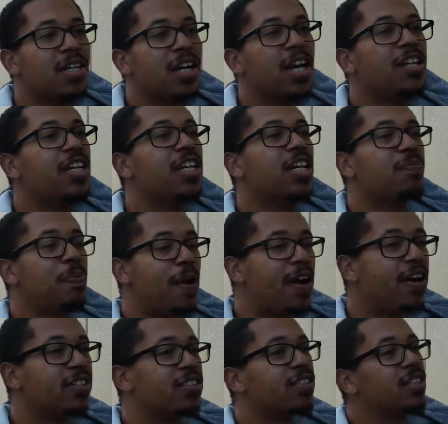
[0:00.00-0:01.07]
and then the
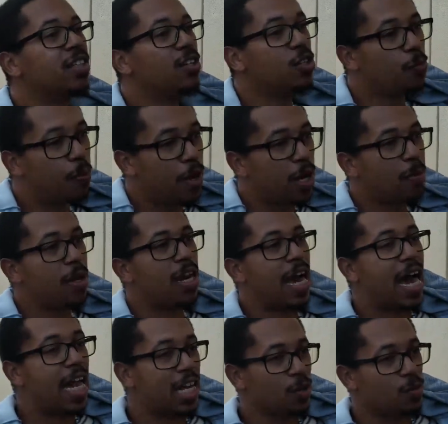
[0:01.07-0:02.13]
parents, you put them in
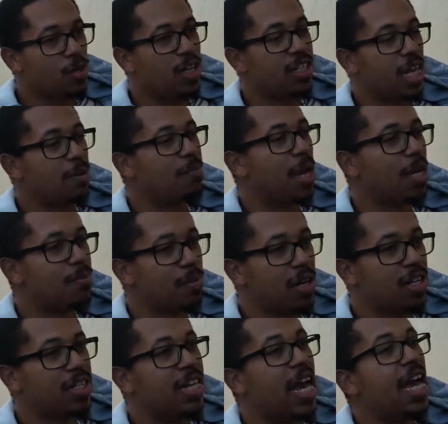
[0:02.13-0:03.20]
Hollywood and they make
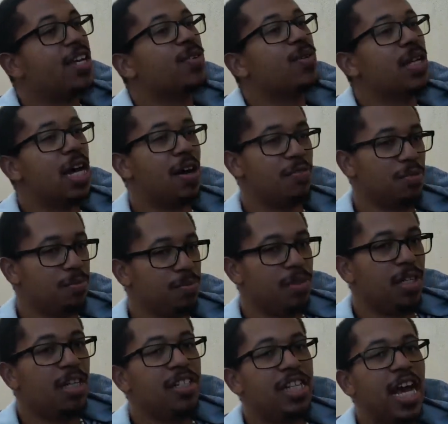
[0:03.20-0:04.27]
money, now you love them.
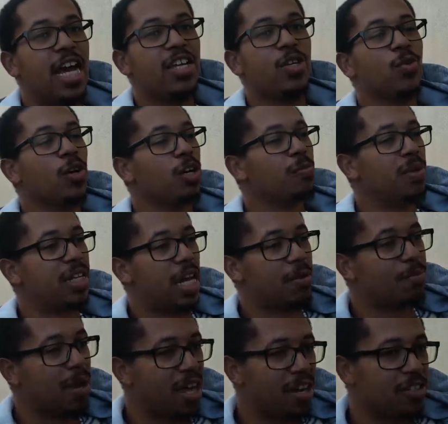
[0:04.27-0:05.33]
Now you want to be their
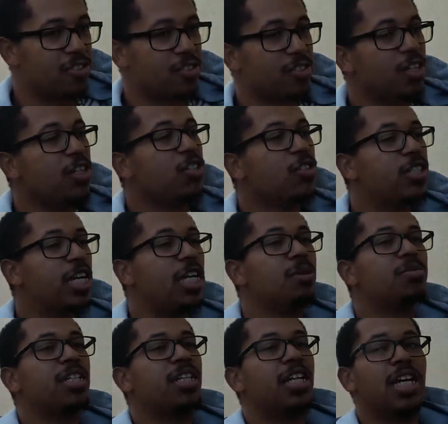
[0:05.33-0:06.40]
manager. You get them
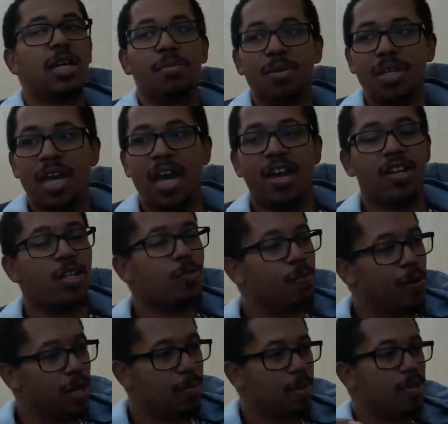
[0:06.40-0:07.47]
to the NBA, or you
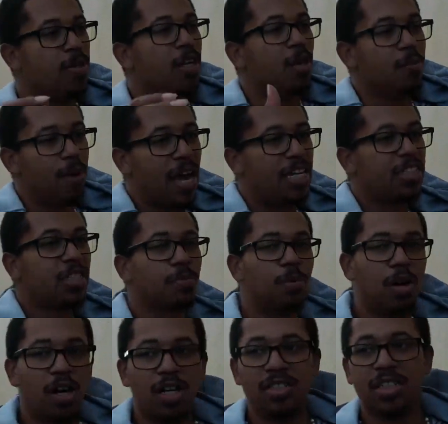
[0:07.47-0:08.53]
put them in
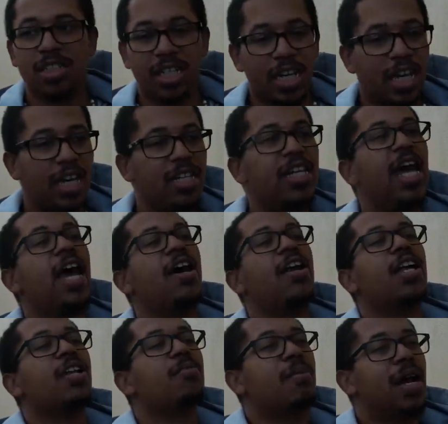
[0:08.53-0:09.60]
basketball as a kid. Now
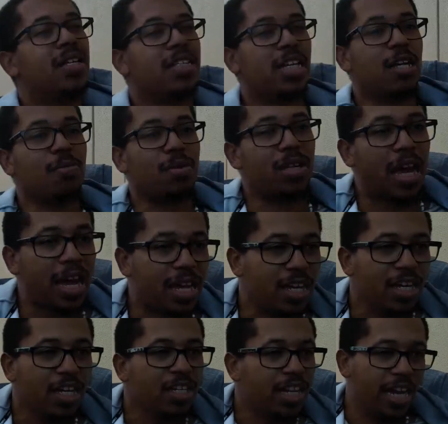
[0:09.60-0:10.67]
they didn't make the NBA.
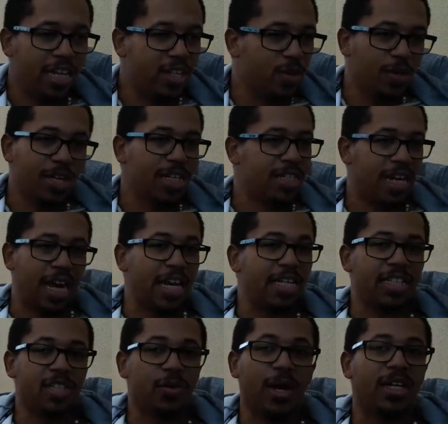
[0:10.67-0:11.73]
Hey, you ain't they
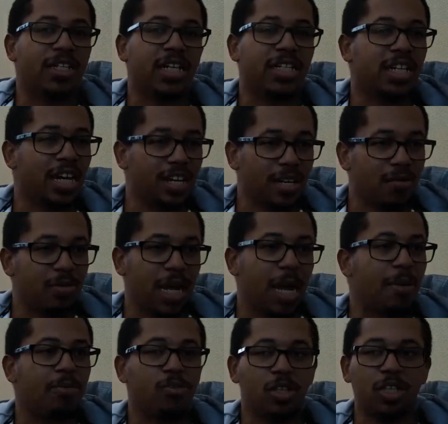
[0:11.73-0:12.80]
ain't, you ain't did none of them
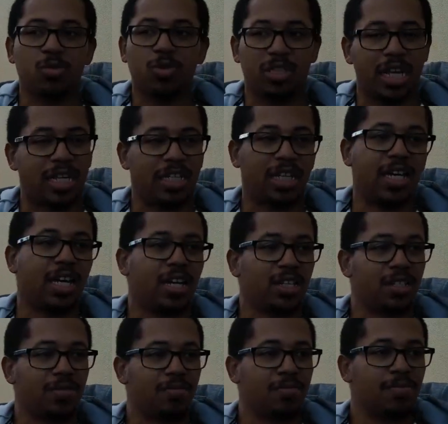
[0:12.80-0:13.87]
damn drills with that kid.
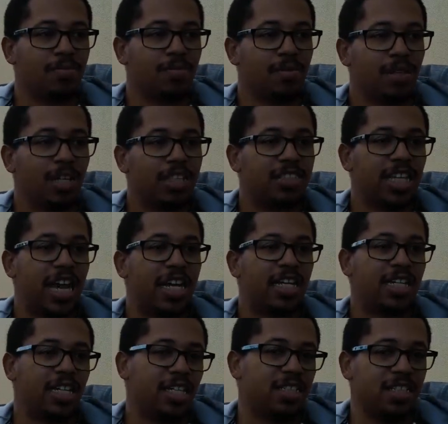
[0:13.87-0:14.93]
His daddy could have